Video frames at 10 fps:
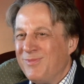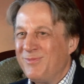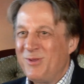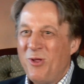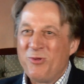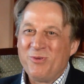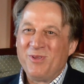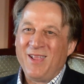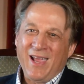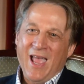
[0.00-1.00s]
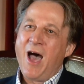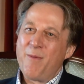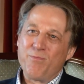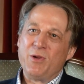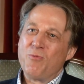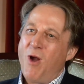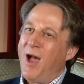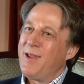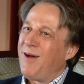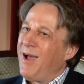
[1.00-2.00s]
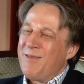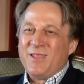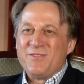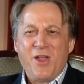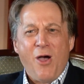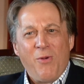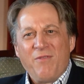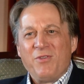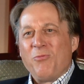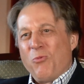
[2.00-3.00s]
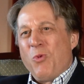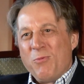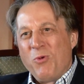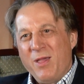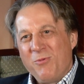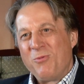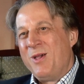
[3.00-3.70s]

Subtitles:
that can't be right. There's no evidence.